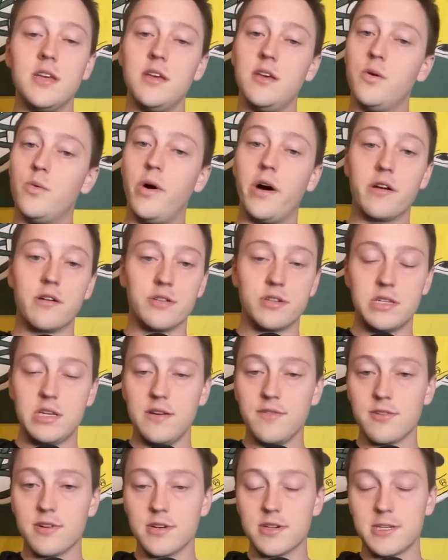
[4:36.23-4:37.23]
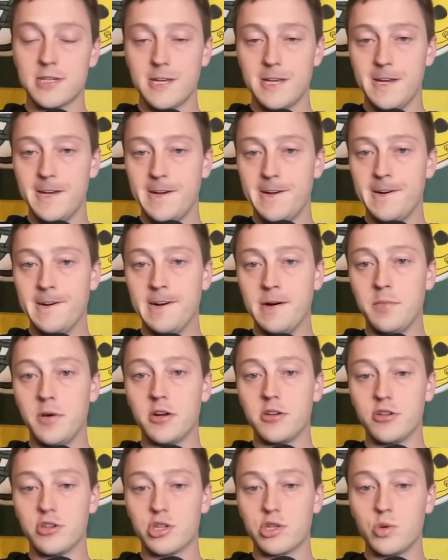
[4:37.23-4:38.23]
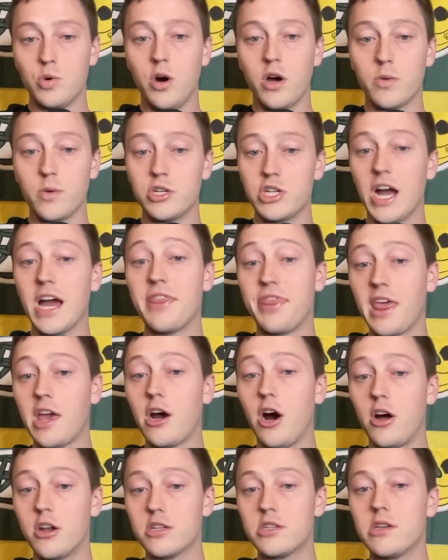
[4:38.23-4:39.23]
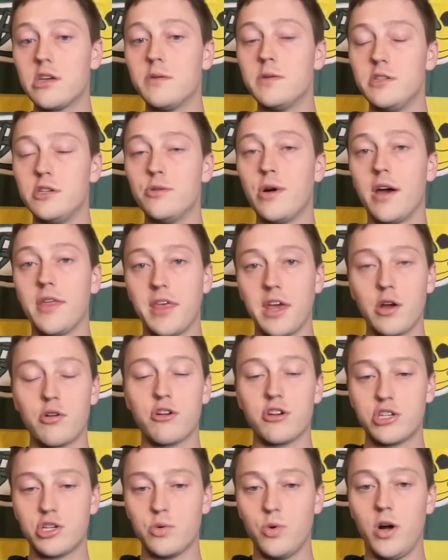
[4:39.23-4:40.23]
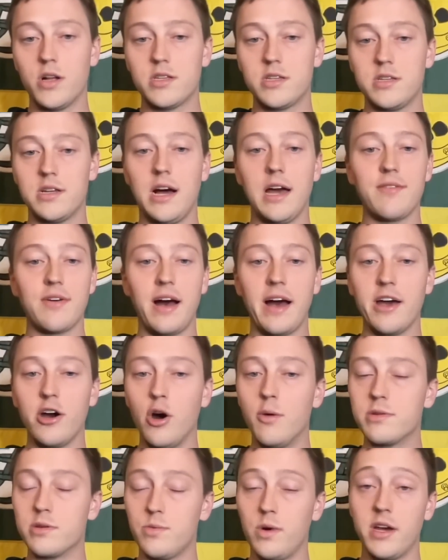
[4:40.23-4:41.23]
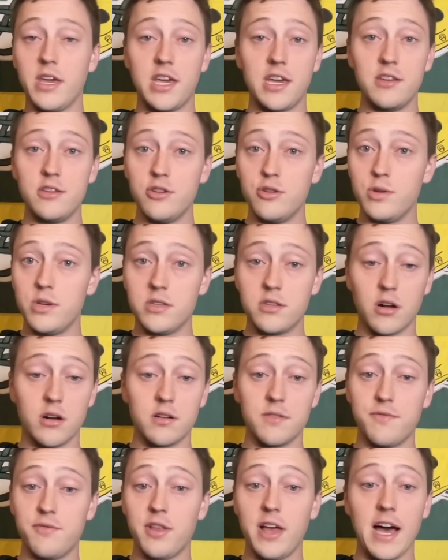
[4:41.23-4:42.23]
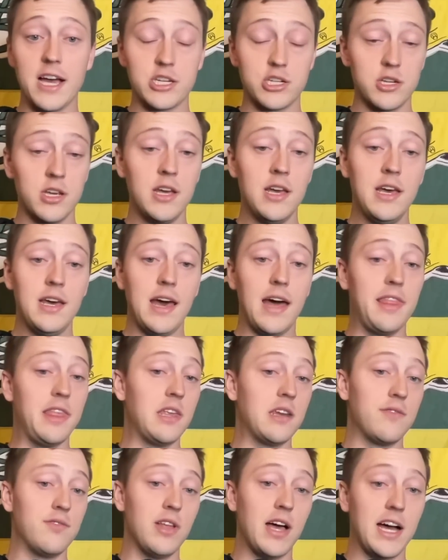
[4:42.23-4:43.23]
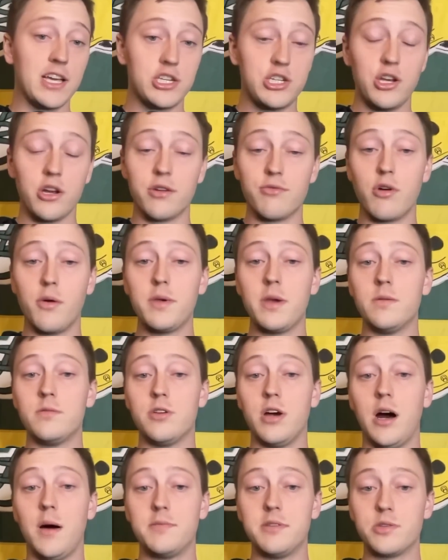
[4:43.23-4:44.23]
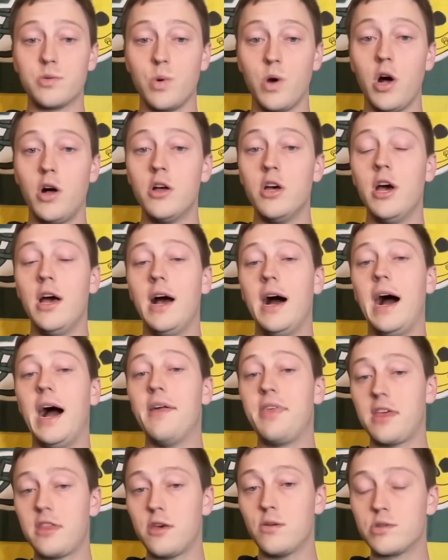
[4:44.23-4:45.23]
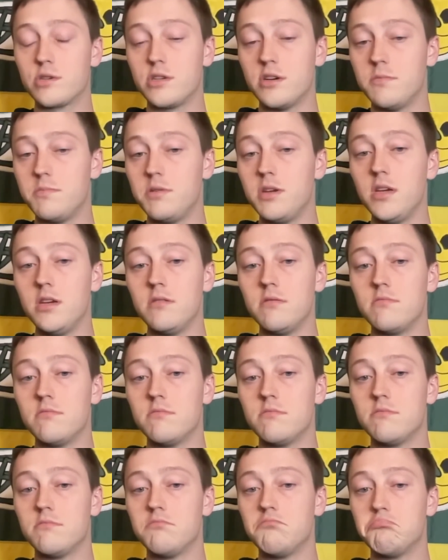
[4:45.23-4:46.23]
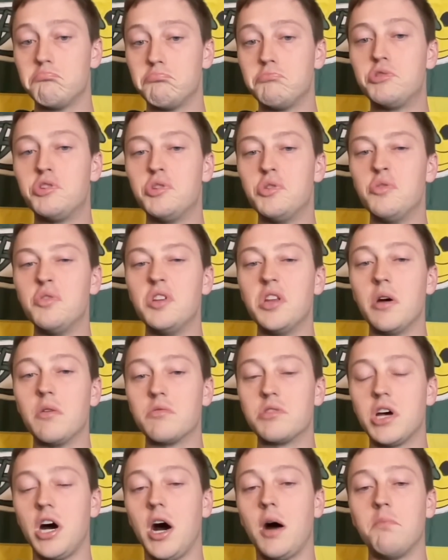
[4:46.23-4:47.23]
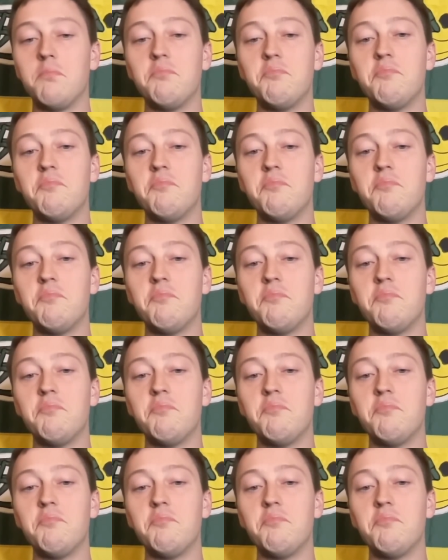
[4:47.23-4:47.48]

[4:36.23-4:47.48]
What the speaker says: wide receivers on your squad, which I think honestly we do. I think Christian Watson, I have high hopes in what he can do. He started to flash at the end of last year, and Romeo Doubs as well. I think those could be two, you know, top